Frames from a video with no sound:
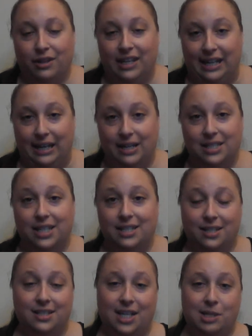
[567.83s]
the
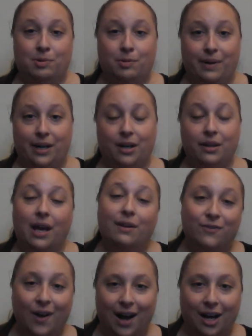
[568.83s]
season 6 premiere that
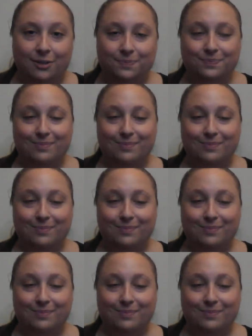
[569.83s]
fall.